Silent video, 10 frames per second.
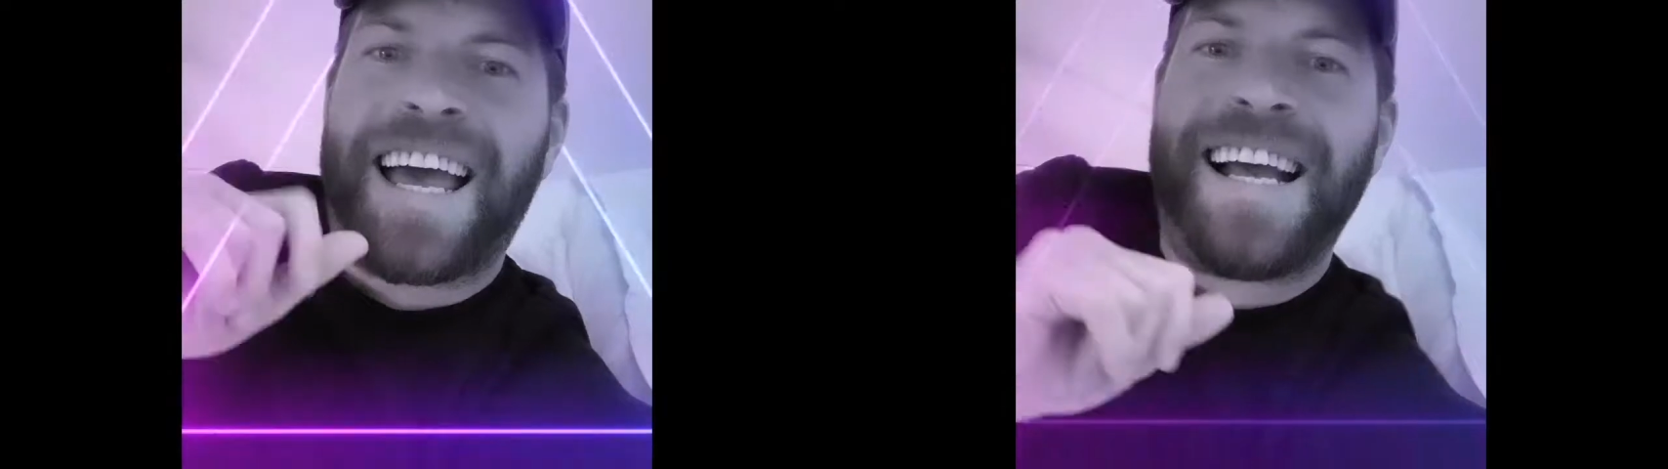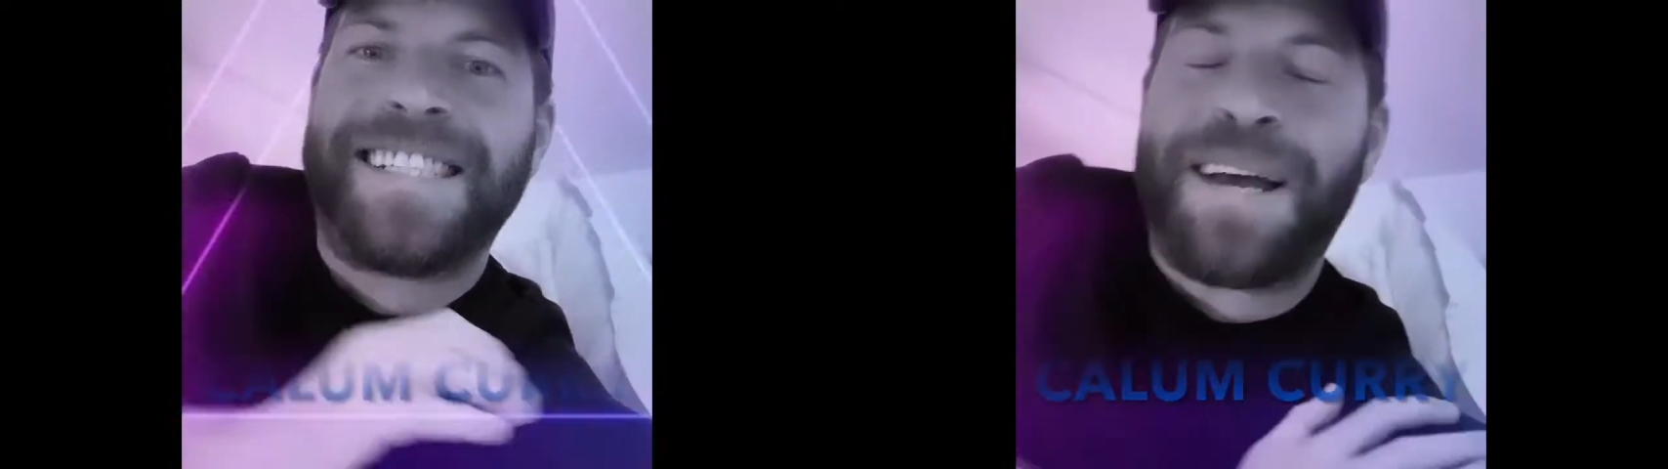
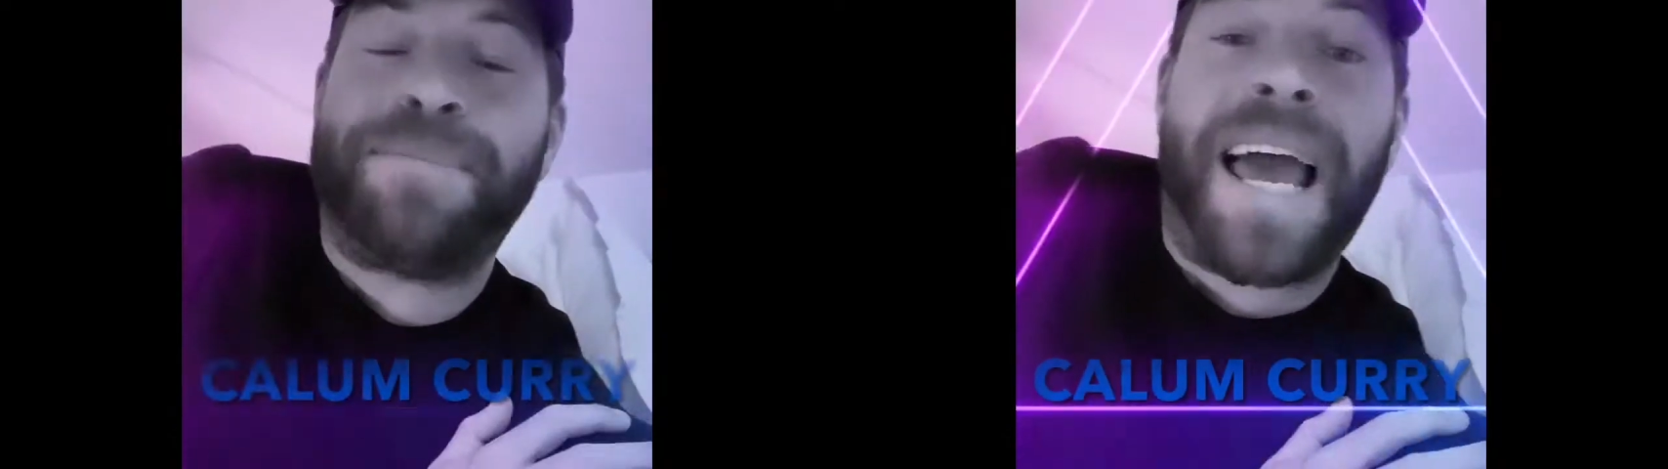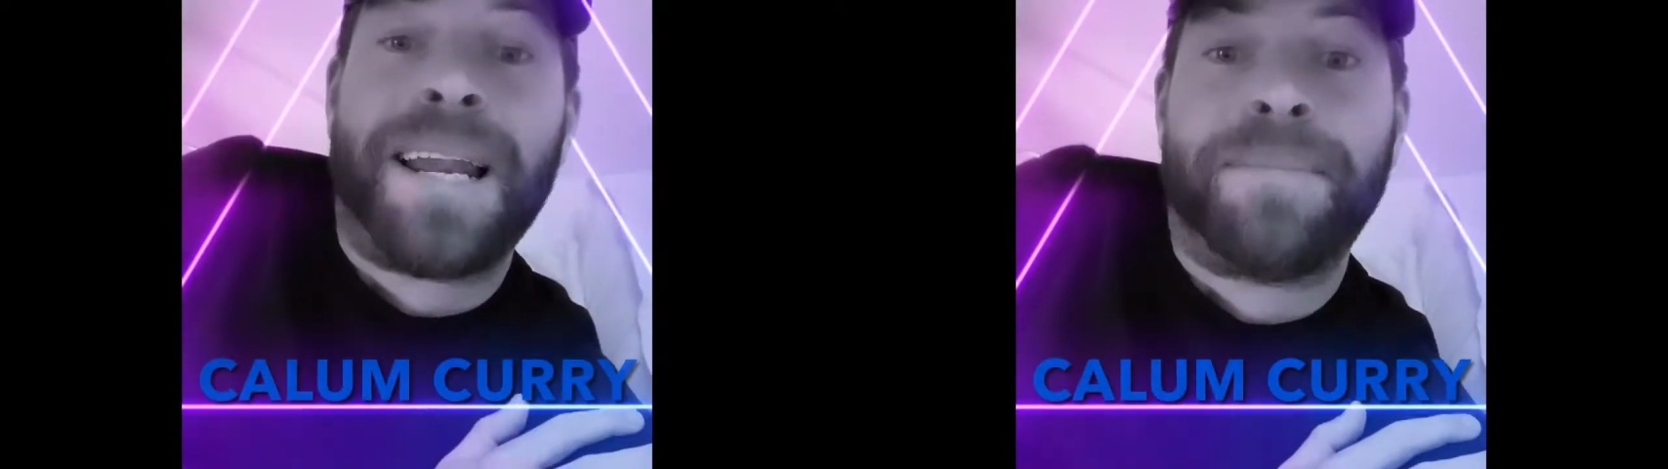Guys,
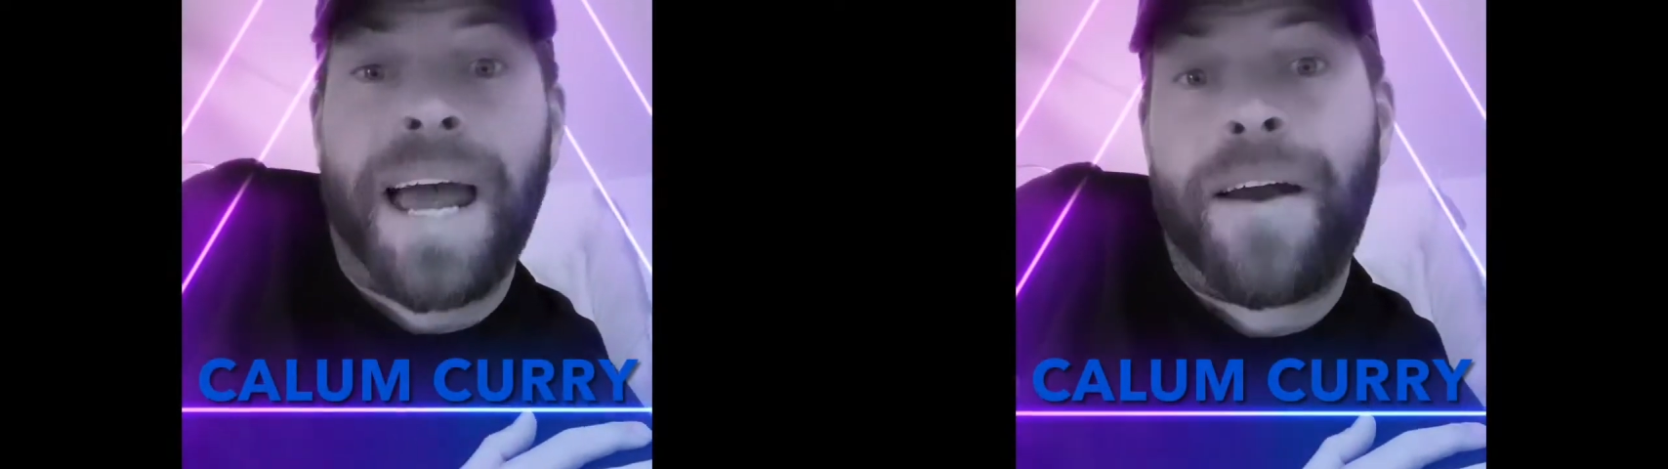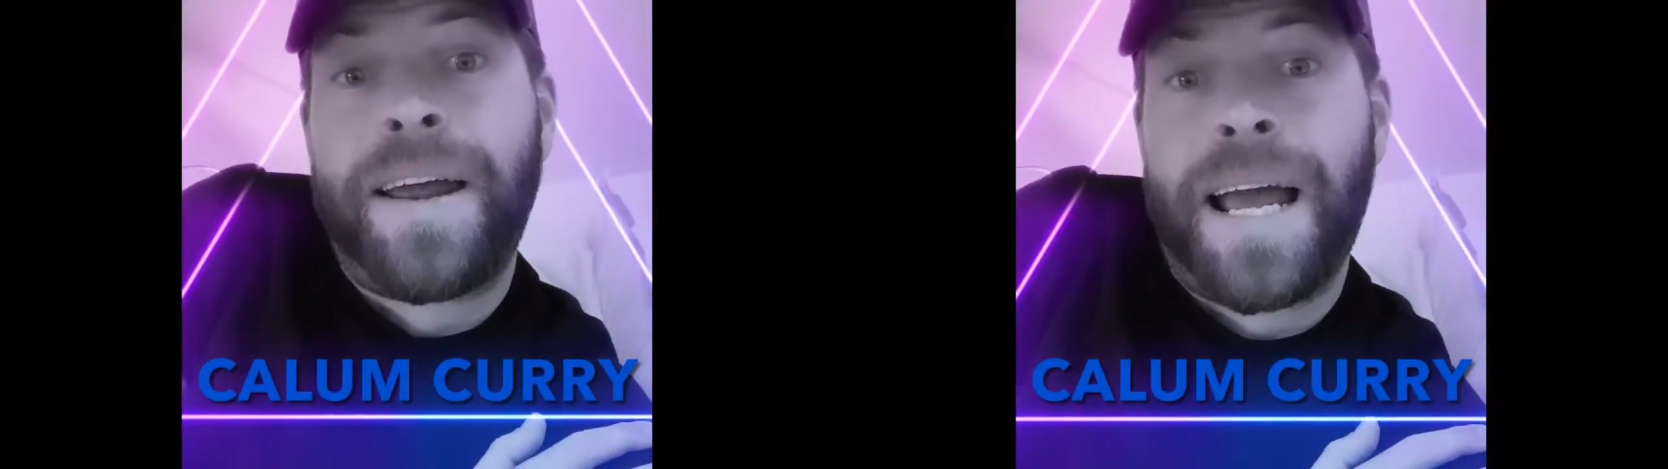I'm Callum
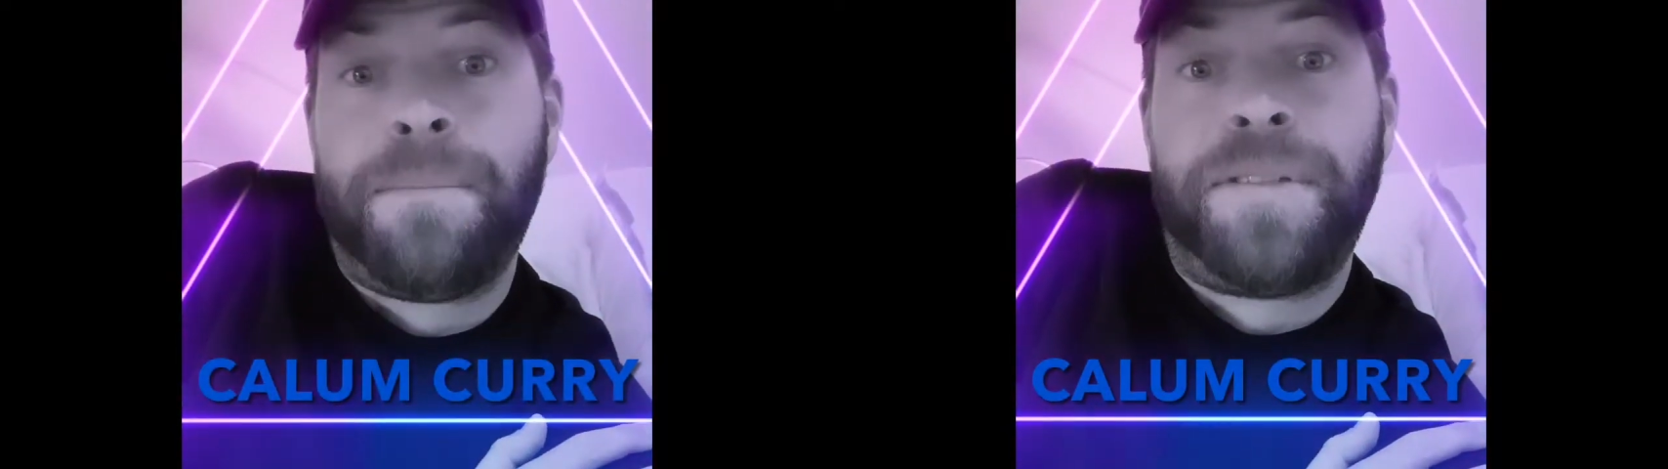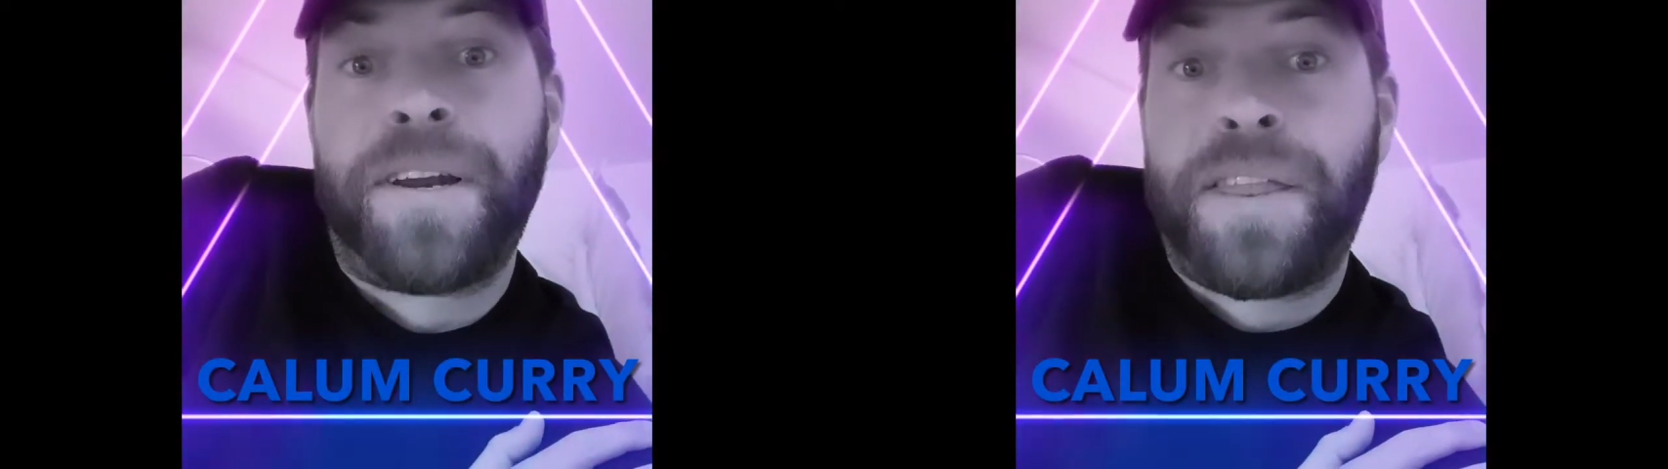Curry.
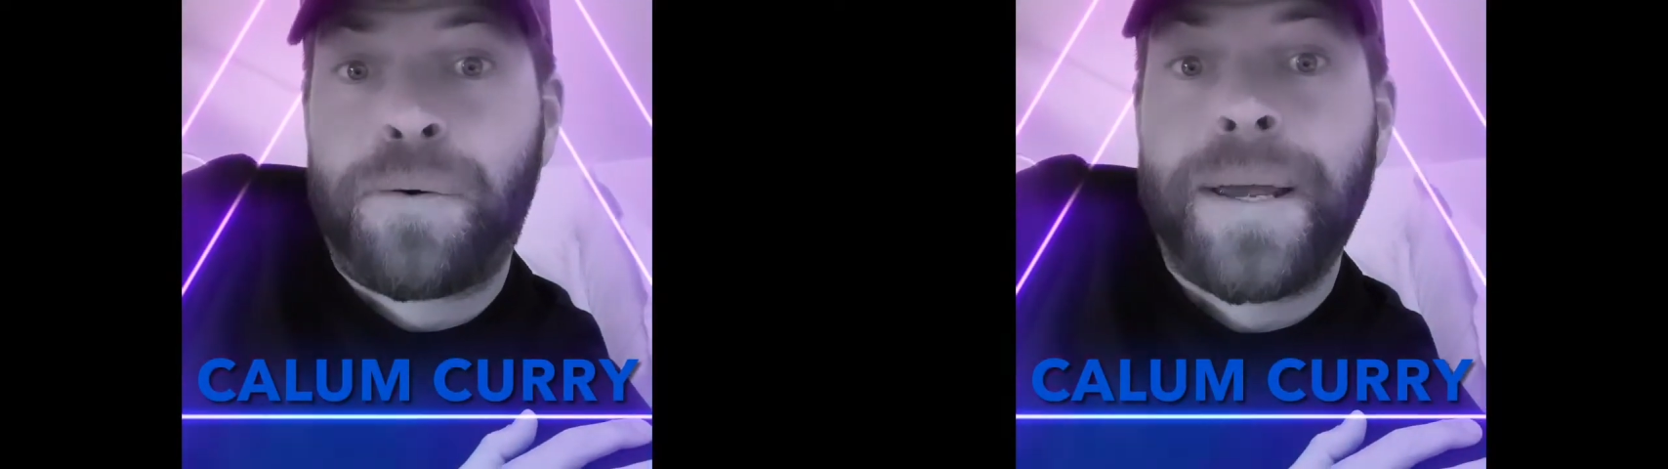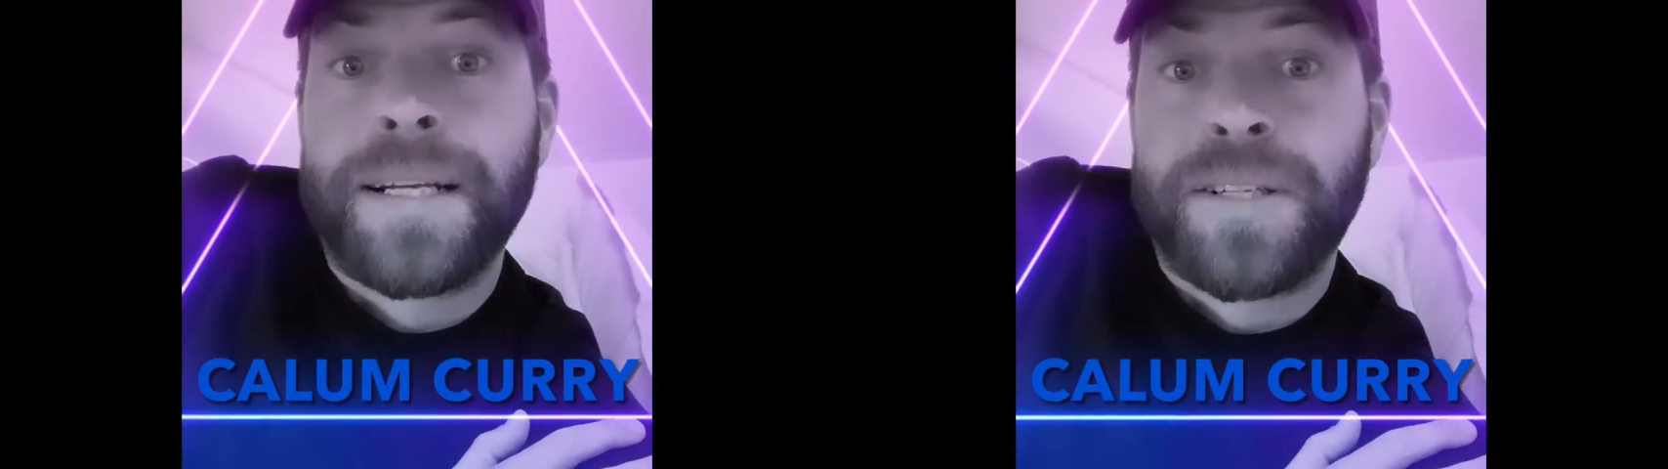I'm
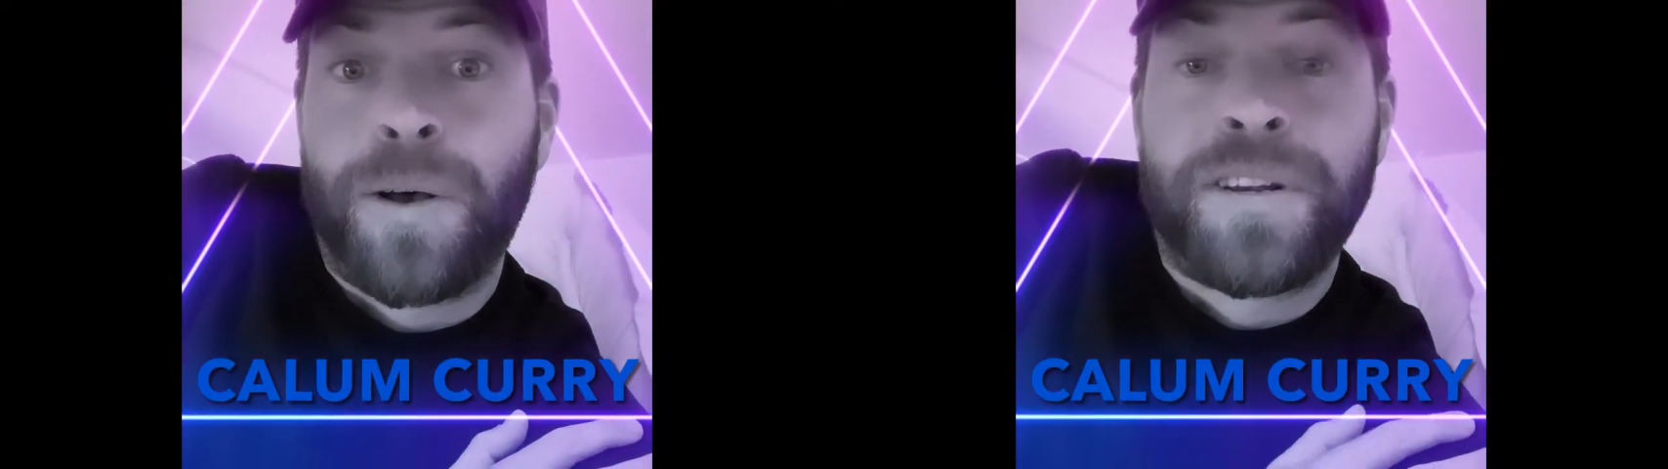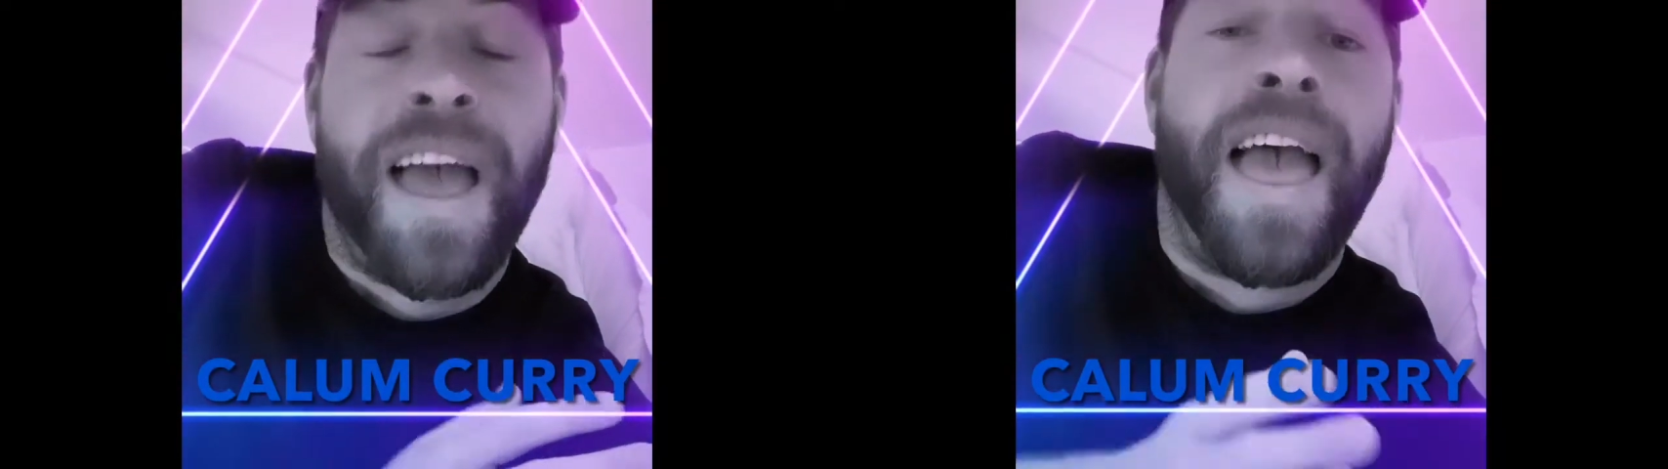33 years
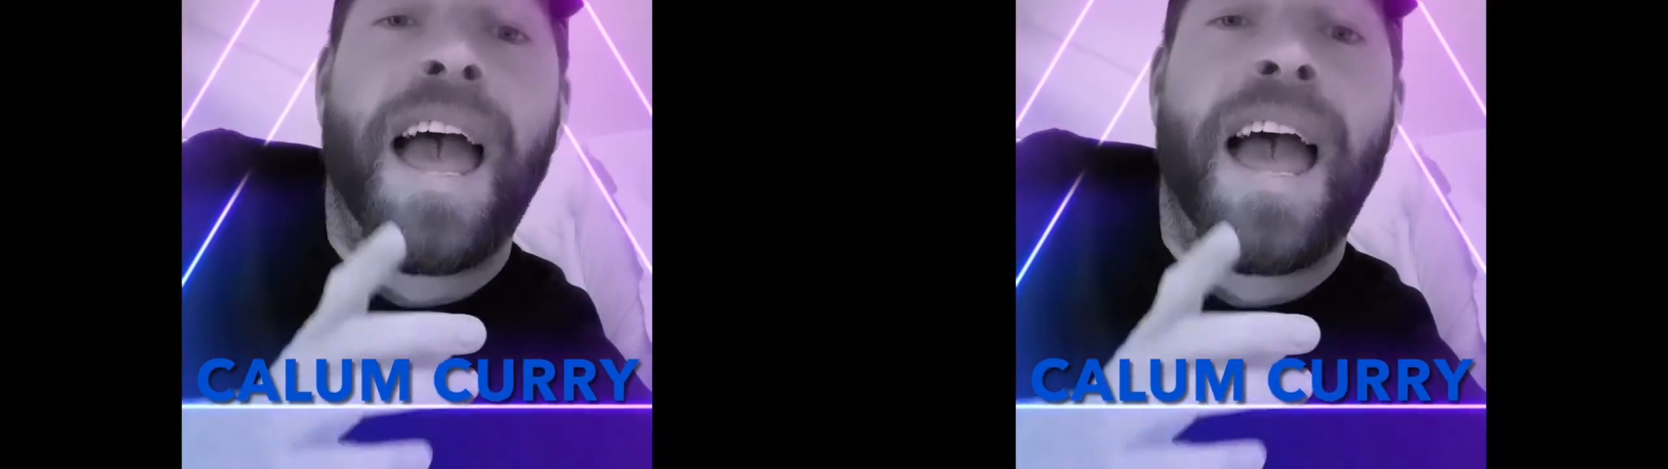old